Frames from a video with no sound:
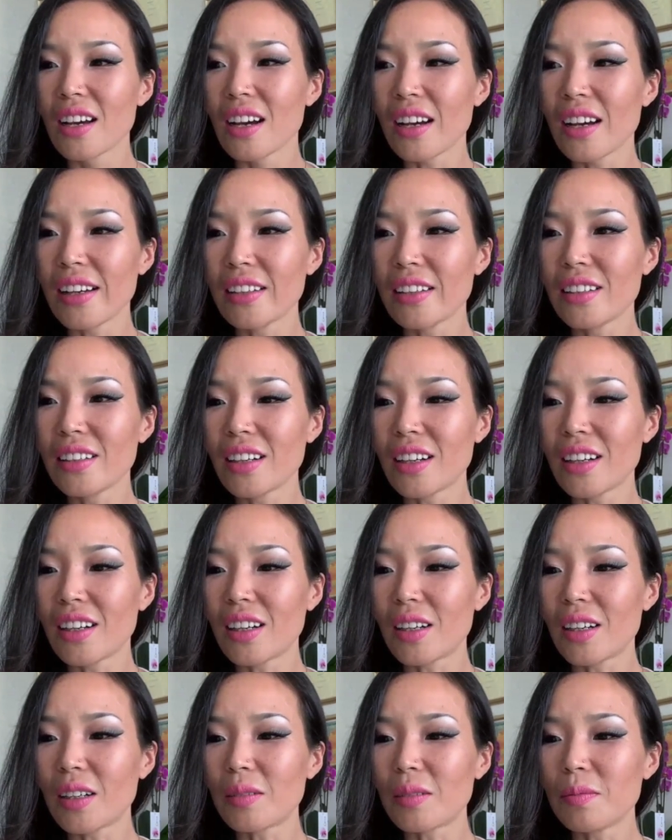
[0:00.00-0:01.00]
And
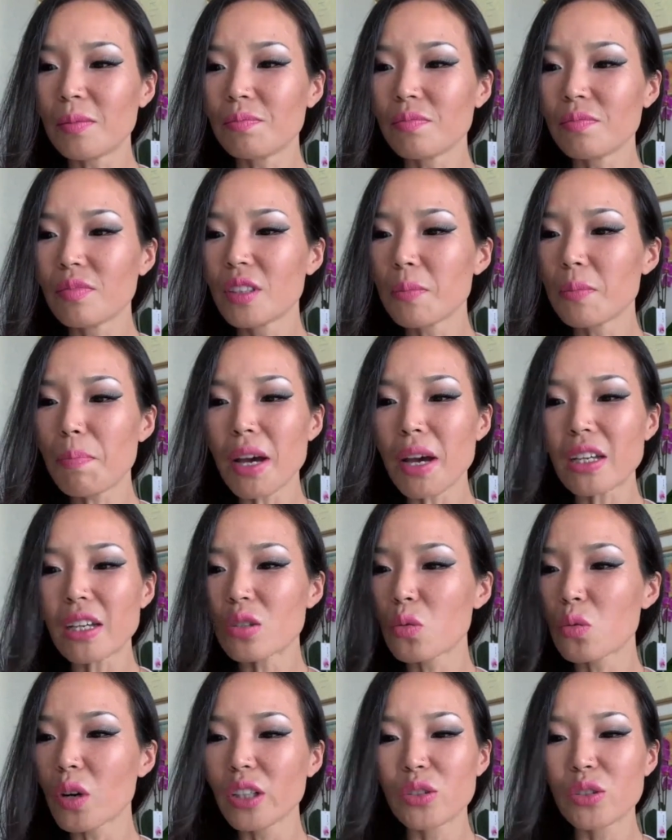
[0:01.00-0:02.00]
um, the
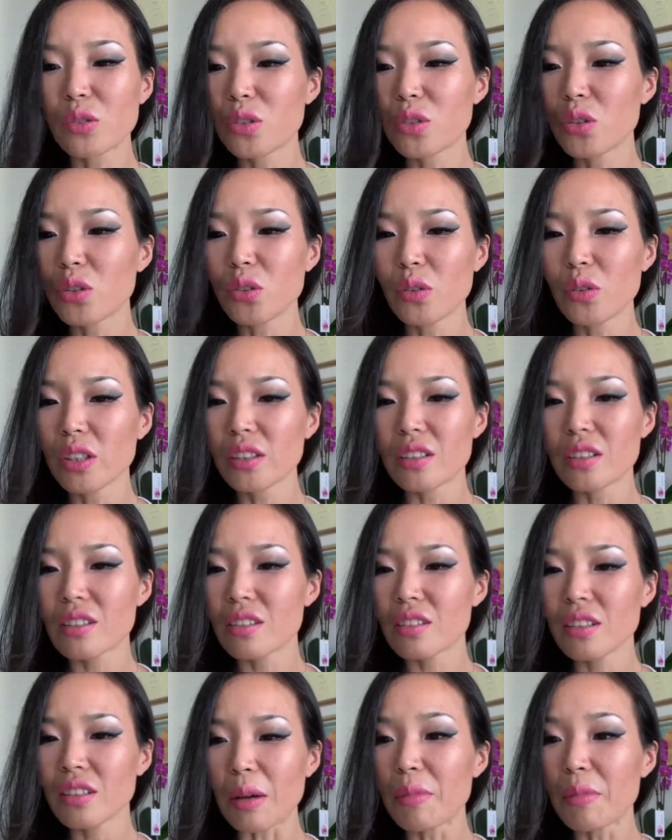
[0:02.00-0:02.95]
best way to do is,